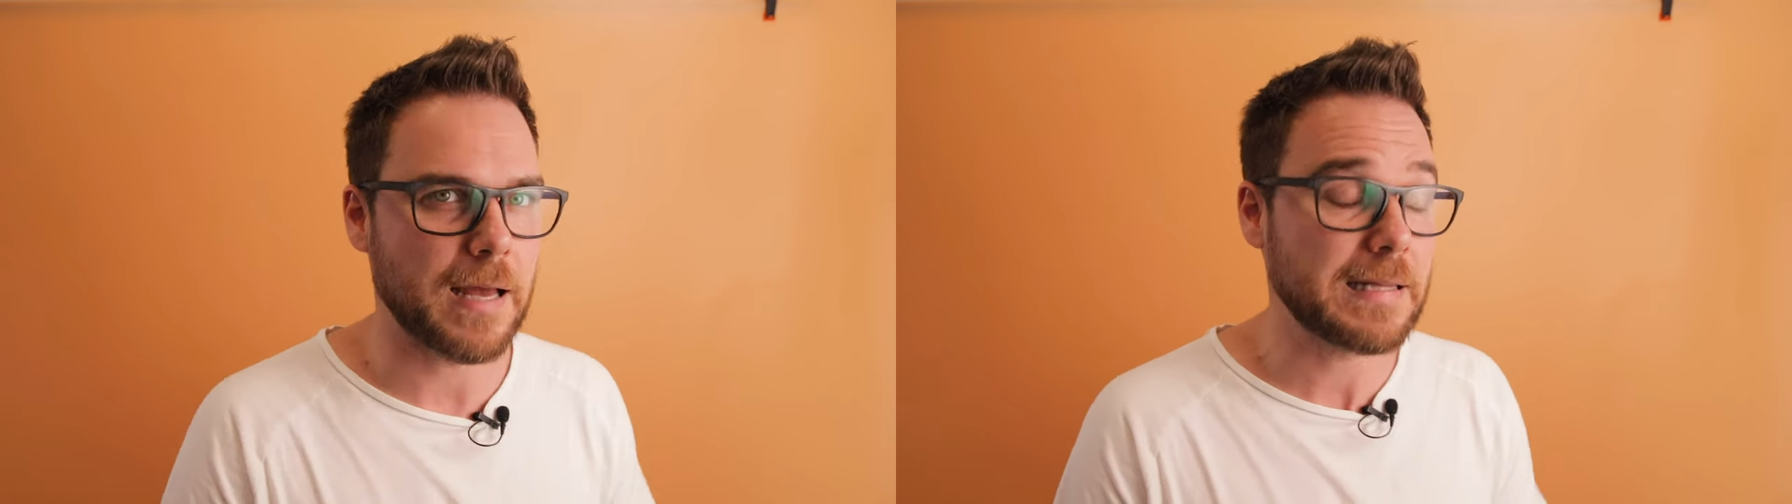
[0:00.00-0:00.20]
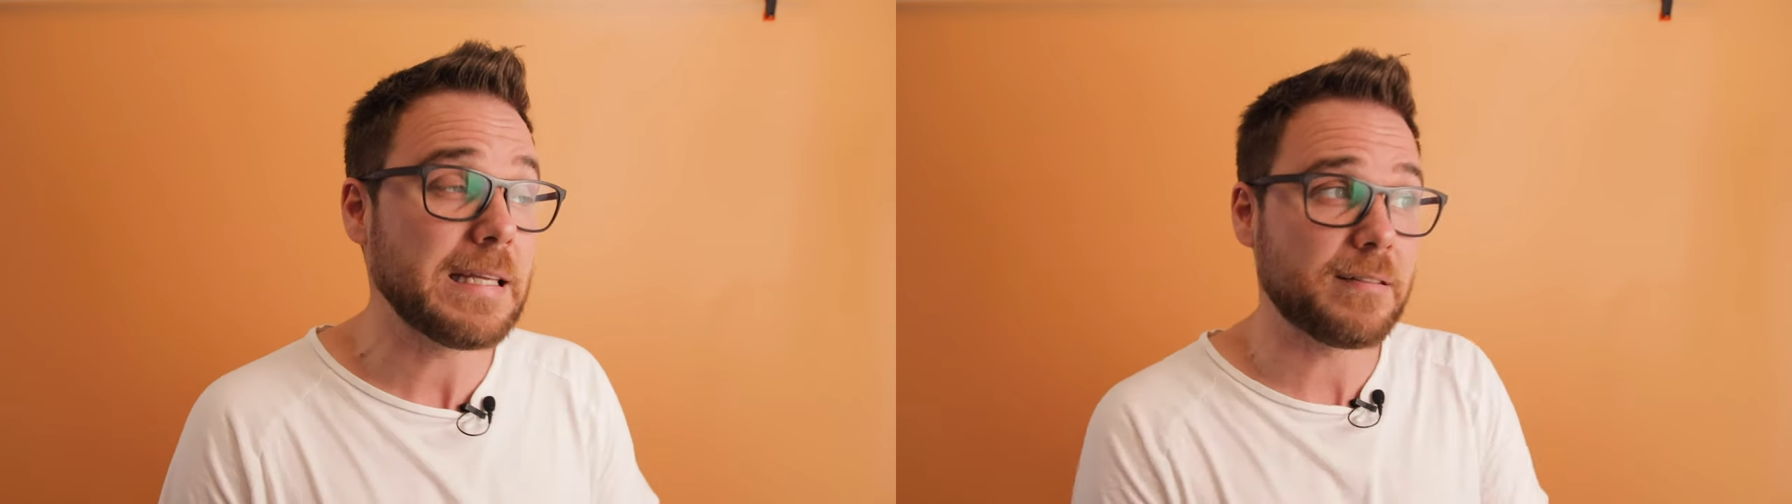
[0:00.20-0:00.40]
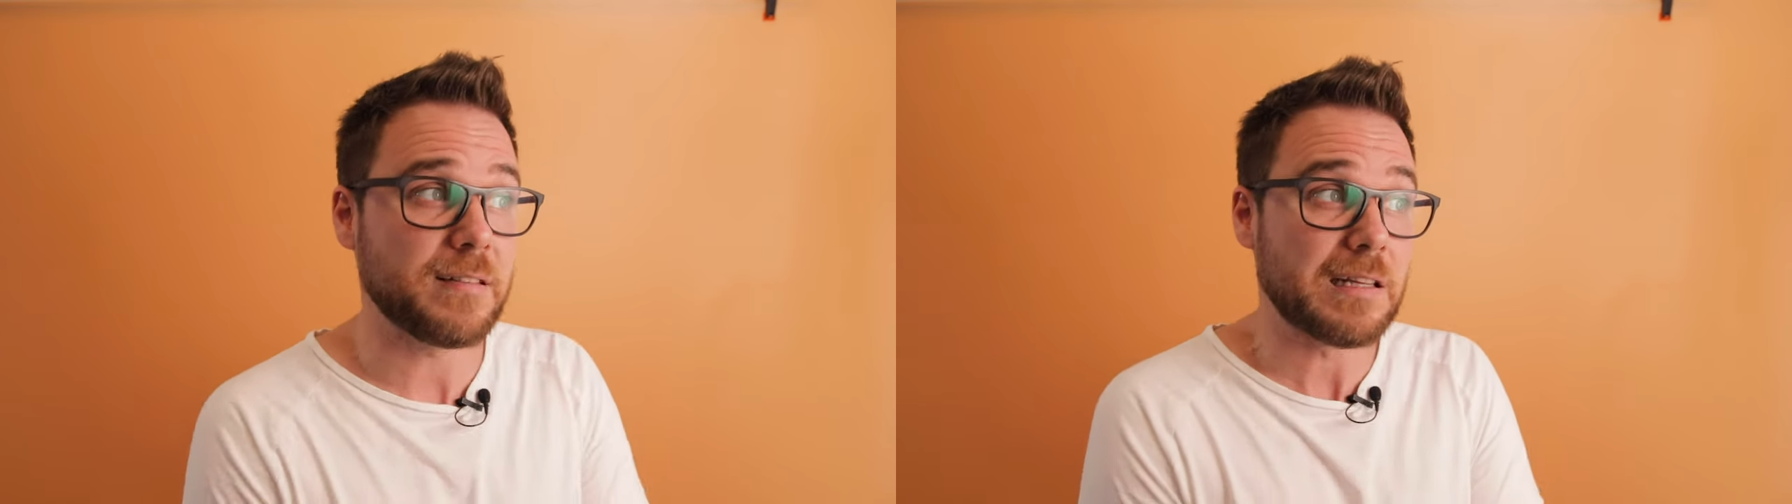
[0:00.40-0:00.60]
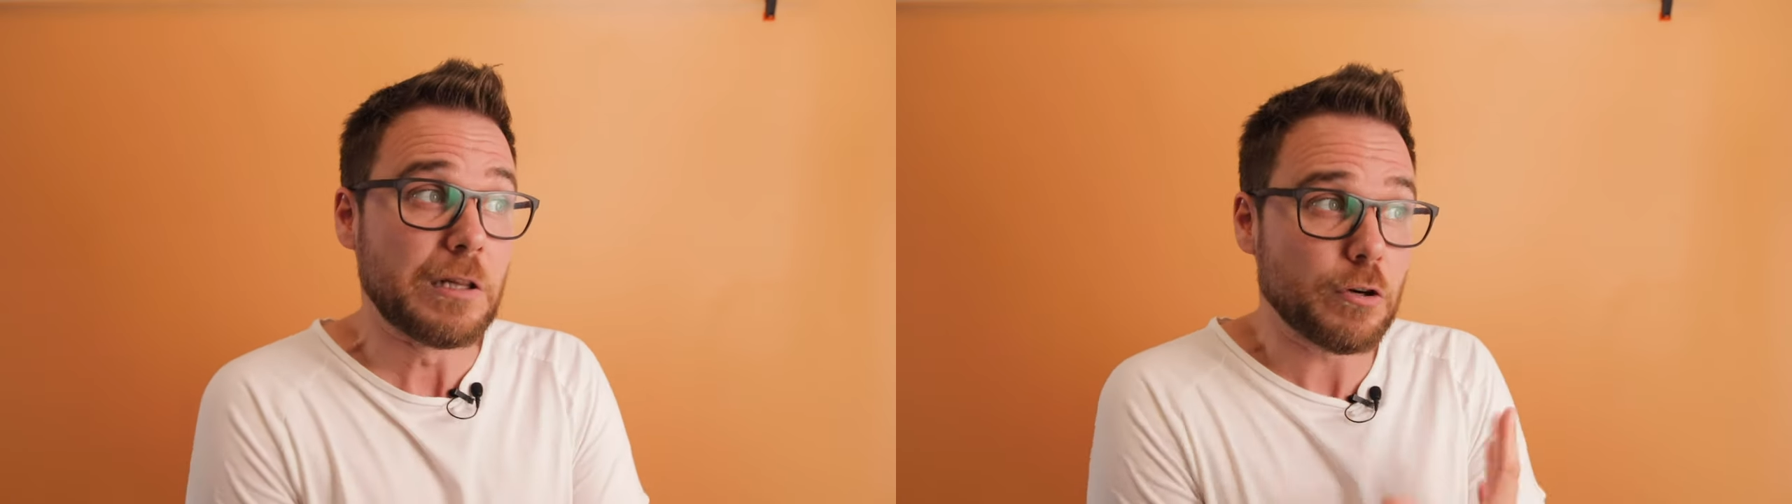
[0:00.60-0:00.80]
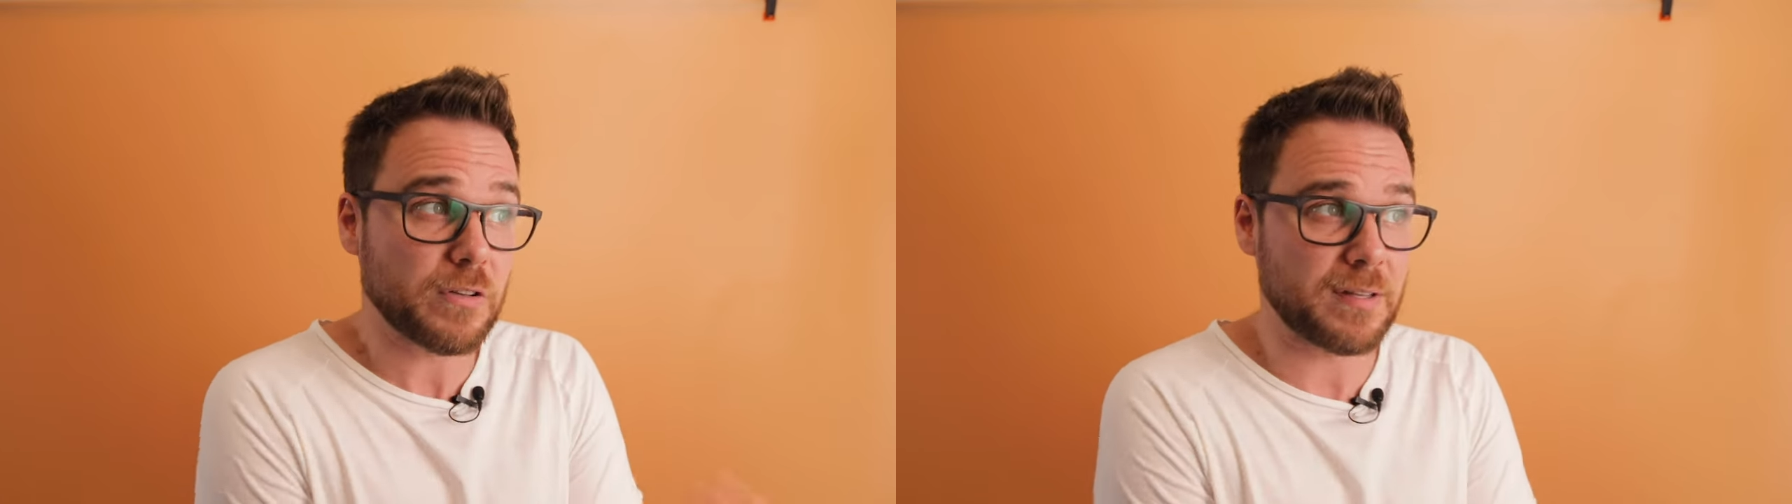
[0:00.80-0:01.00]
At least it
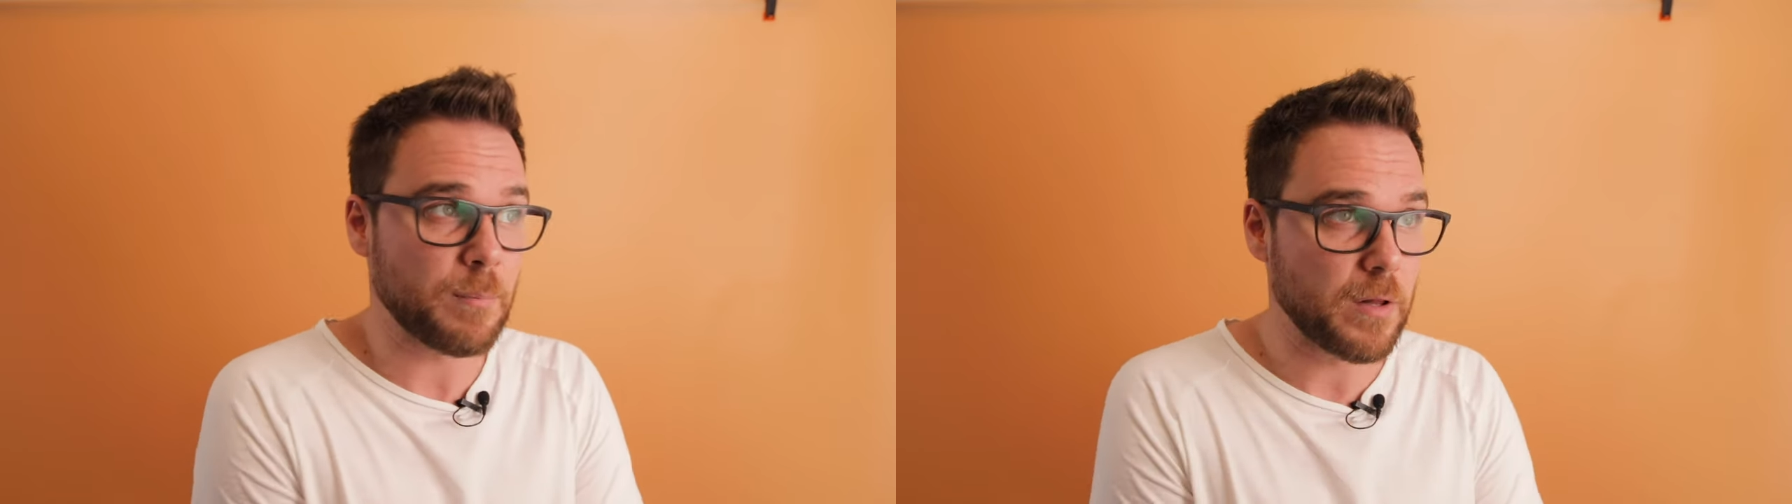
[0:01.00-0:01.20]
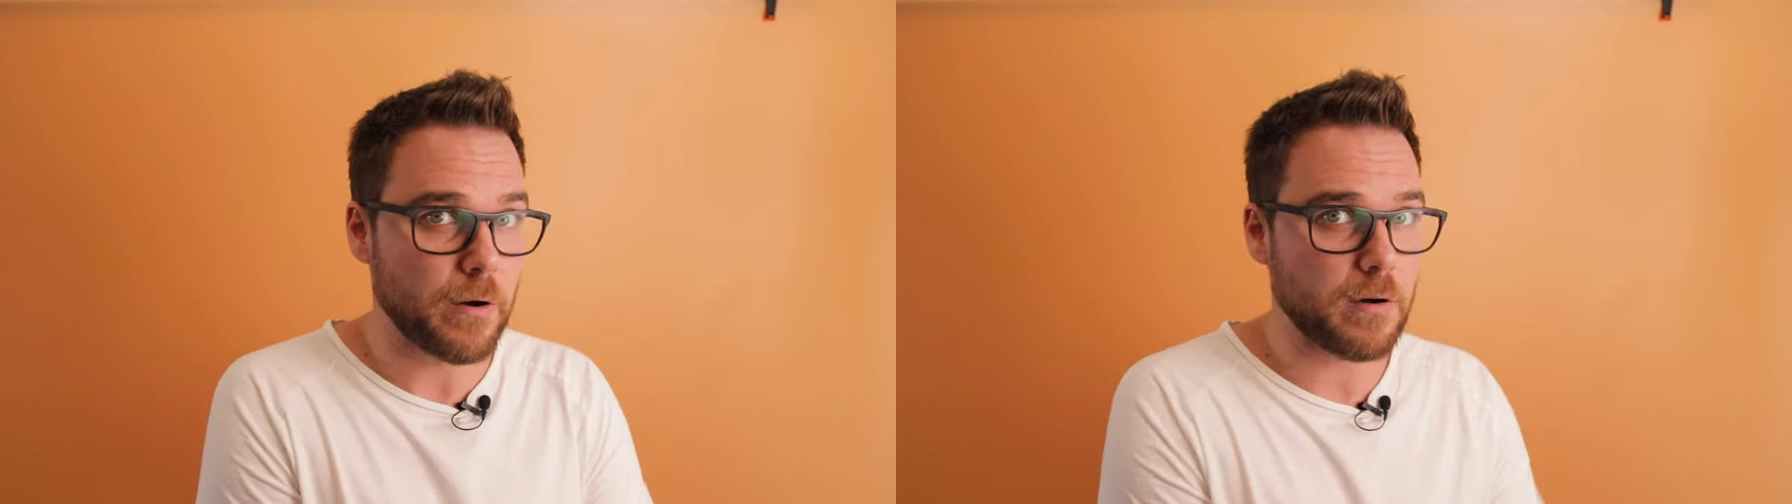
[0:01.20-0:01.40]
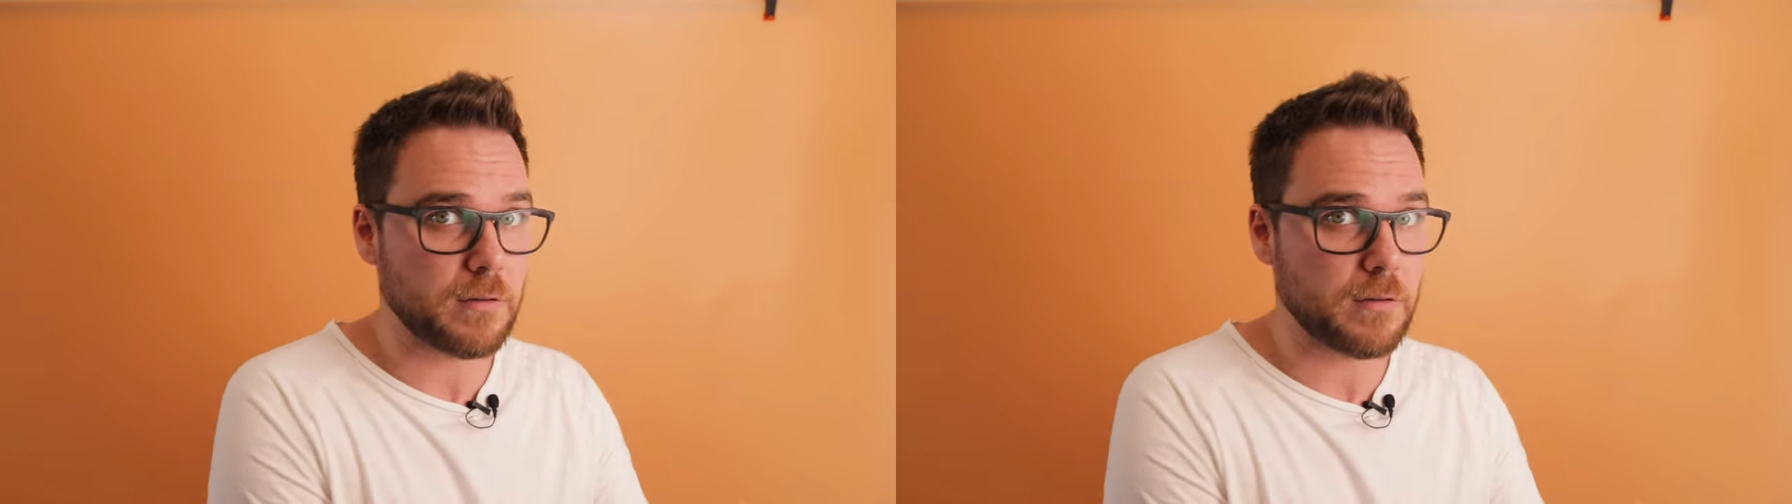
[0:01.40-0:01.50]
looks similar,